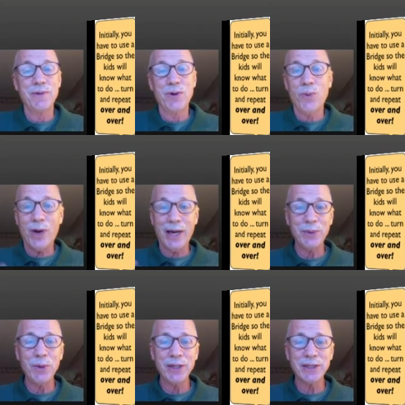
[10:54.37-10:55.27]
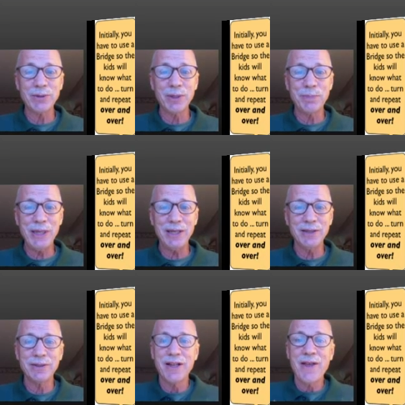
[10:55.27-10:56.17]
Why do we want them to repeat?
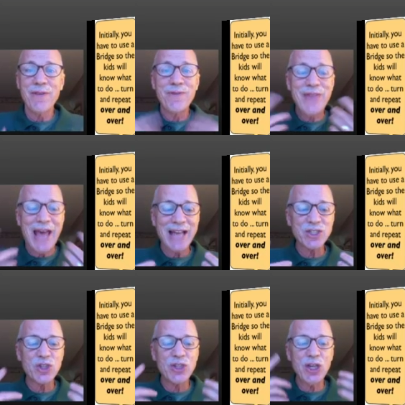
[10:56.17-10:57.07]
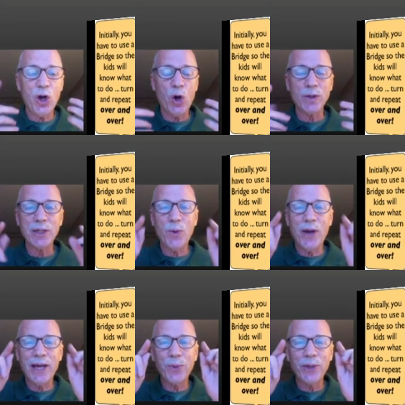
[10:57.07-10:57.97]
That's the only
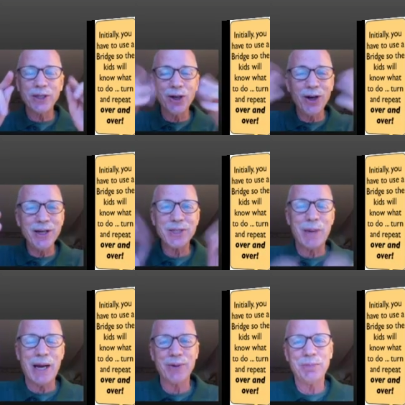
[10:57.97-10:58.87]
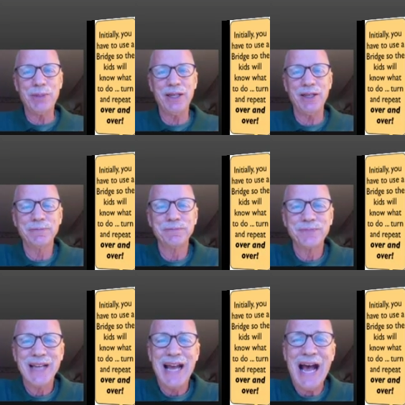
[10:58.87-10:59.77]
way we learn is by repeating.
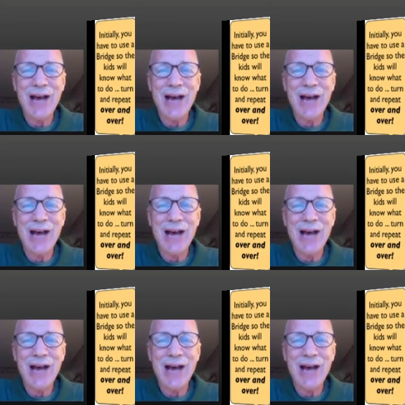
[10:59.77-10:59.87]
How